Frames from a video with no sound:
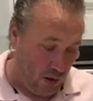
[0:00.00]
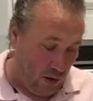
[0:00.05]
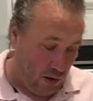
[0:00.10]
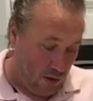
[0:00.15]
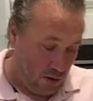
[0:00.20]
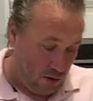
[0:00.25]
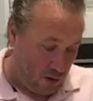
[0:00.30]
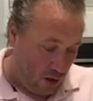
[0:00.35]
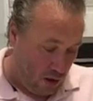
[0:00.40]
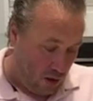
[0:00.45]

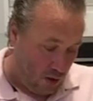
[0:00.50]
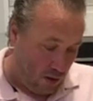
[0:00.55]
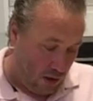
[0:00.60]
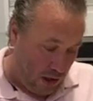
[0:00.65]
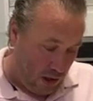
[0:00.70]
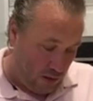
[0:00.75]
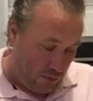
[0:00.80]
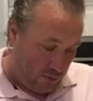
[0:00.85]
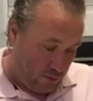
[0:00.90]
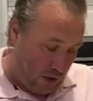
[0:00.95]

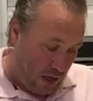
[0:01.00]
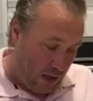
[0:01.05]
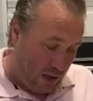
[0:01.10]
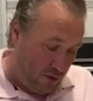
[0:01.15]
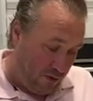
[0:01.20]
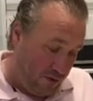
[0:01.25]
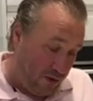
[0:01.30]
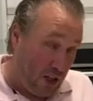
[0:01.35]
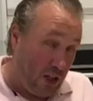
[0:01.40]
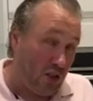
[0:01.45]
So I'll
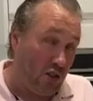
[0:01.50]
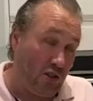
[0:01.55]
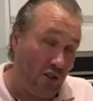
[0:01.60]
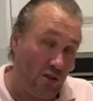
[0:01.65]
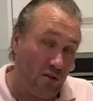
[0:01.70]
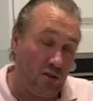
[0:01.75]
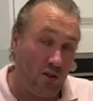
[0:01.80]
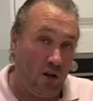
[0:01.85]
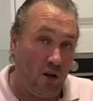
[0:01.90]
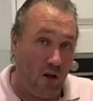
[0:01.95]
finish
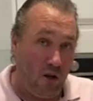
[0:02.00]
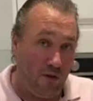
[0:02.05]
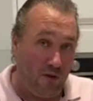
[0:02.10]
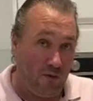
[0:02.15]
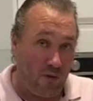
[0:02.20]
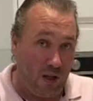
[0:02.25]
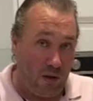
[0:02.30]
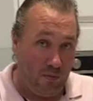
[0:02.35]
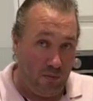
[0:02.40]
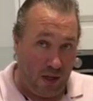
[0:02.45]
this off
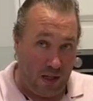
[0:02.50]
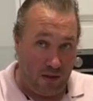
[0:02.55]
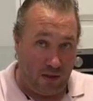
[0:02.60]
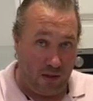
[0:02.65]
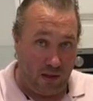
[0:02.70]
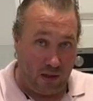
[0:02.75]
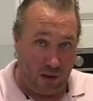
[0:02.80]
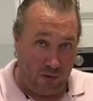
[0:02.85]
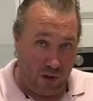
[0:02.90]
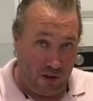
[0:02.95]

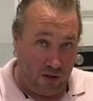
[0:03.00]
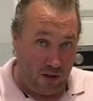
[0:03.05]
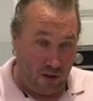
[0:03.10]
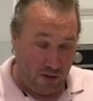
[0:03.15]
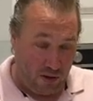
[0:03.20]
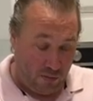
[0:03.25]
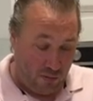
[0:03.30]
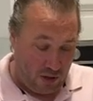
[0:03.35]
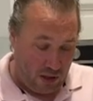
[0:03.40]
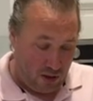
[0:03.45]
as the
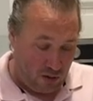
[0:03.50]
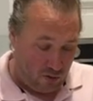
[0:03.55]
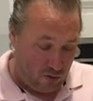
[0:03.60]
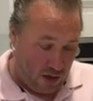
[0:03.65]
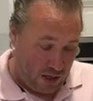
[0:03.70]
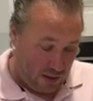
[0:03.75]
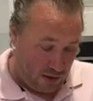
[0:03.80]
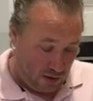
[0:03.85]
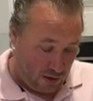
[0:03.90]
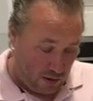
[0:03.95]
meat's
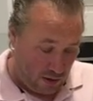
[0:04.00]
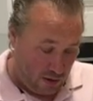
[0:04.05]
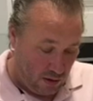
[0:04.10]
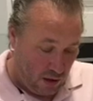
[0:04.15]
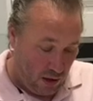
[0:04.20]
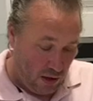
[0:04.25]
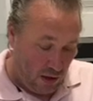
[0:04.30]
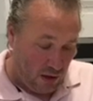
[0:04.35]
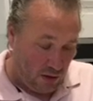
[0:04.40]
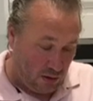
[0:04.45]
resting,
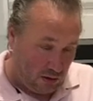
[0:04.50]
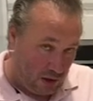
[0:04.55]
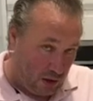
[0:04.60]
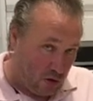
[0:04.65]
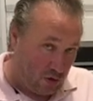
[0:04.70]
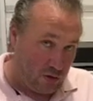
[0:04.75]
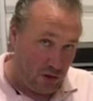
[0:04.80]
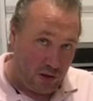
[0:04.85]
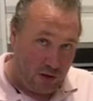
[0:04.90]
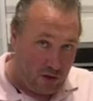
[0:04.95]

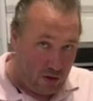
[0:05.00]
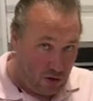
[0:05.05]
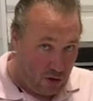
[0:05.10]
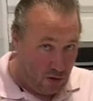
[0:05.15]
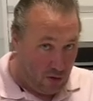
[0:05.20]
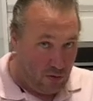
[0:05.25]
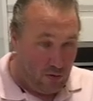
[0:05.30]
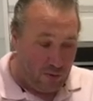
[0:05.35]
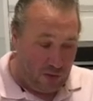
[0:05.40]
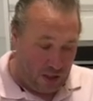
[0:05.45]
literally 2
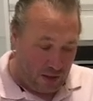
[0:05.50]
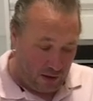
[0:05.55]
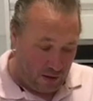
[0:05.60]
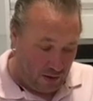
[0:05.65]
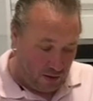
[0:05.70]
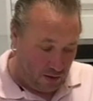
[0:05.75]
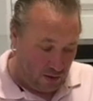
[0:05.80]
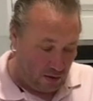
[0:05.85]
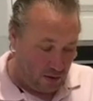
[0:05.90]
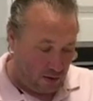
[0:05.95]

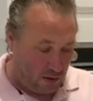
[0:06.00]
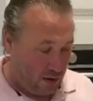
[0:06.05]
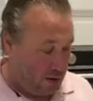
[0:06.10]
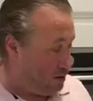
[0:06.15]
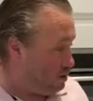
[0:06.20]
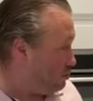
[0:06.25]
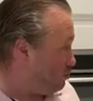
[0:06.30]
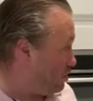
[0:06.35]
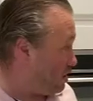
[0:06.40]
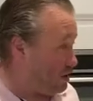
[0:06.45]
minutes.
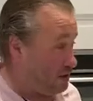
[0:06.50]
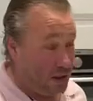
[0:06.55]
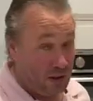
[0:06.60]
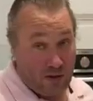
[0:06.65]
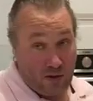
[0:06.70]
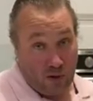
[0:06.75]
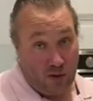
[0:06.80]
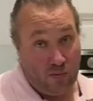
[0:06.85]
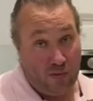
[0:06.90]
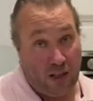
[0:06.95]
And when I say
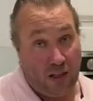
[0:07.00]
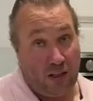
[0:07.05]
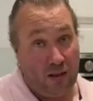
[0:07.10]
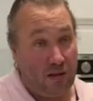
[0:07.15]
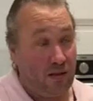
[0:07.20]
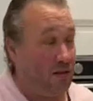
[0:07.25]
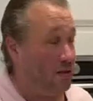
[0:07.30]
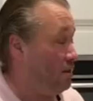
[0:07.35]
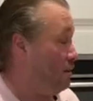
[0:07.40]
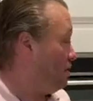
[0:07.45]
2
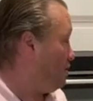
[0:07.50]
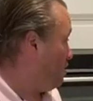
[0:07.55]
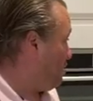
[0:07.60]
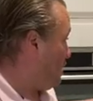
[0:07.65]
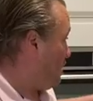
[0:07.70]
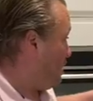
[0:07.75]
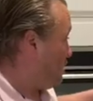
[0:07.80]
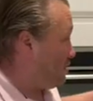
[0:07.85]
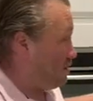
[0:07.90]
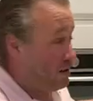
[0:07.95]
minutes,
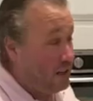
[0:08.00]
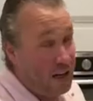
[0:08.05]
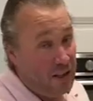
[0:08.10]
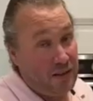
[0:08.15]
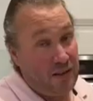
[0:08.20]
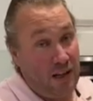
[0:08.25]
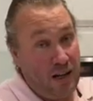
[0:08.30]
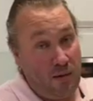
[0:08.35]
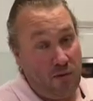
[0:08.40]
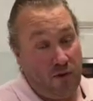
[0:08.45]
I set a
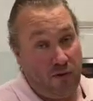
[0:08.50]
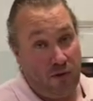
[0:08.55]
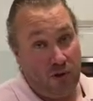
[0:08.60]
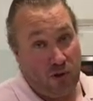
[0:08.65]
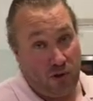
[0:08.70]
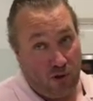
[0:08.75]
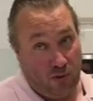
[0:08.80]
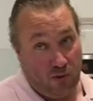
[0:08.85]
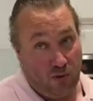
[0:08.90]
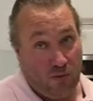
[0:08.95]
timer for
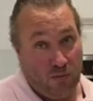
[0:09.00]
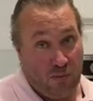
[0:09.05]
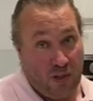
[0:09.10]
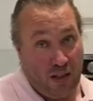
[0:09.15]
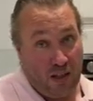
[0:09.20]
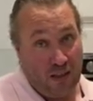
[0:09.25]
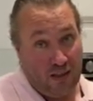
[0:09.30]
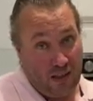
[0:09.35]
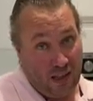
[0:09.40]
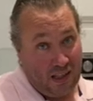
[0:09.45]
2
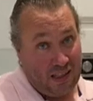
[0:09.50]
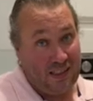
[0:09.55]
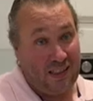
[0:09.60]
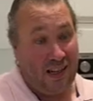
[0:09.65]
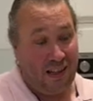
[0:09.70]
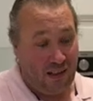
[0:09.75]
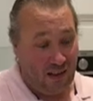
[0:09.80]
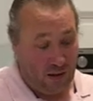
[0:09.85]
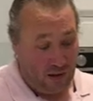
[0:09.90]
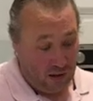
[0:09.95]
minutes,
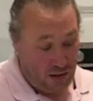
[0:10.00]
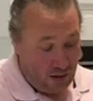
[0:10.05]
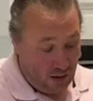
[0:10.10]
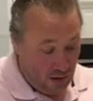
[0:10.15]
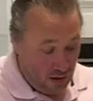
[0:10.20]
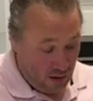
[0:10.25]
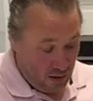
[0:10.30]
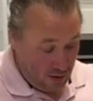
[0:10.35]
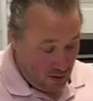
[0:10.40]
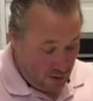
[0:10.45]
exactly
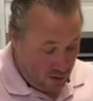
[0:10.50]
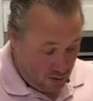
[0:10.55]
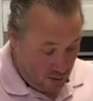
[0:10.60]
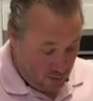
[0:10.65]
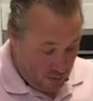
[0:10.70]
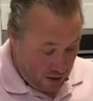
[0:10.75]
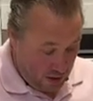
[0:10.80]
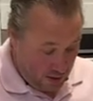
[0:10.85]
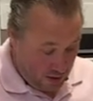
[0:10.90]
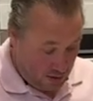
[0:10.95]
2
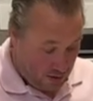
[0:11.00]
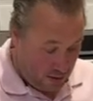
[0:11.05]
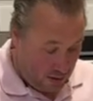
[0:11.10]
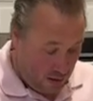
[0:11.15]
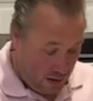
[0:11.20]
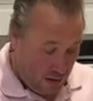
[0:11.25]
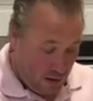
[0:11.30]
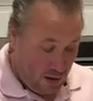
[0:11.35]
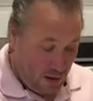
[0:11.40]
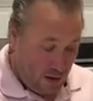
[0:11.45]
minutes,
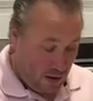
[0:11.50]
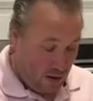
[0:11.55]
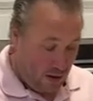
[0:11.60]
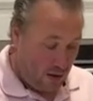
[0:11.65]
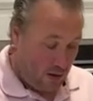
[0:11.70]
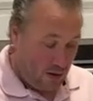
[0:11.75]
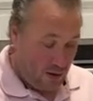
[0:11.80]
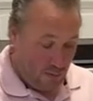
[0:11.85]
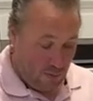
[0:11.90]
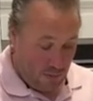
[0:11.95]

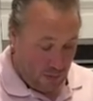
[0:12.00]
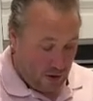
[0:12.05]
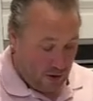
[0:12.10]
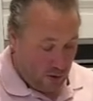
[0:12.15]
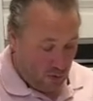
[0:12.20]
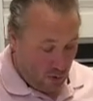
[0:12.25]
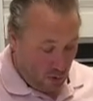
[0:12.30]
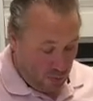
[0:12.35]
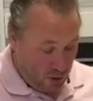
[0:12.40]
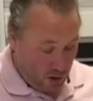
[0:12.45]
and then
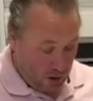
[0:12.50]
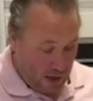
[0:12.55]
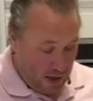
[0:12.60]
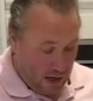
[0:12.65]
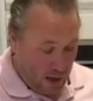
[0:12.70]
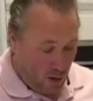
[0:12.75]
we'll pull it out.